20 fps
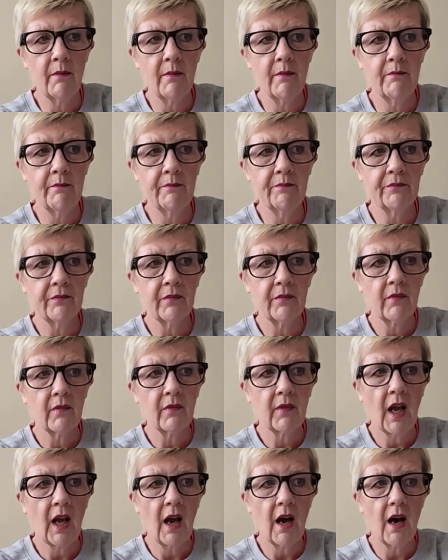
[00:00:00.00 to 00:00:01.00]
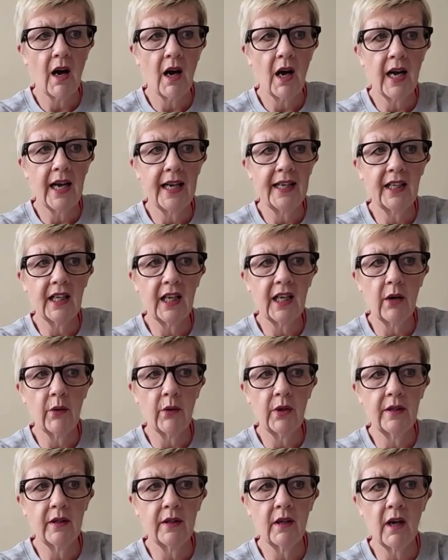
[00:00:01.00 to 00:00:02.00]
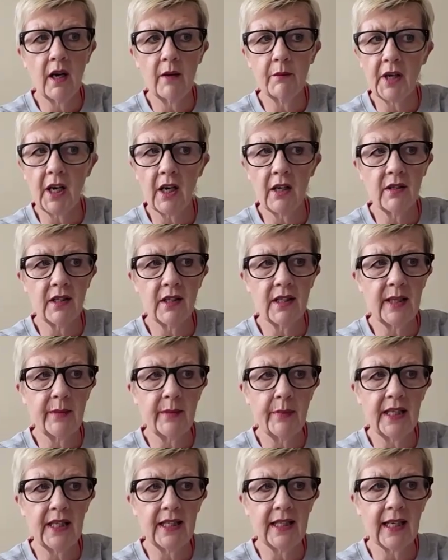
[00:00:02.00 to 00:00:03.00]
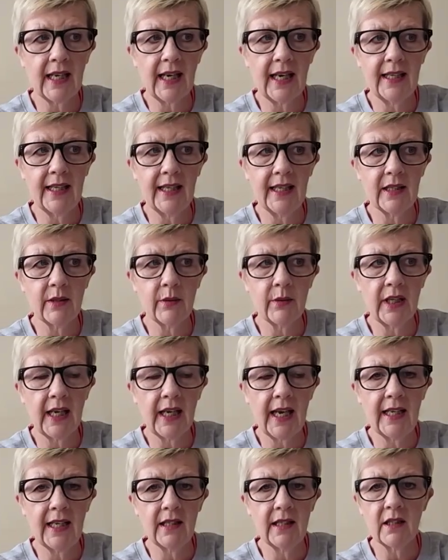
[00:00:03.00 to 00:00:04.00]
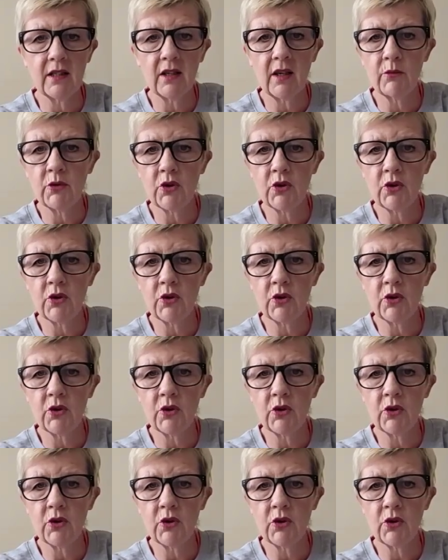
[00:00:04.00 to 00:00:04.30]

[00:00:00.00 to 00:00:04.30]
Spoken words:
Um, I'm going to see Peter Kay next weekend, so I'm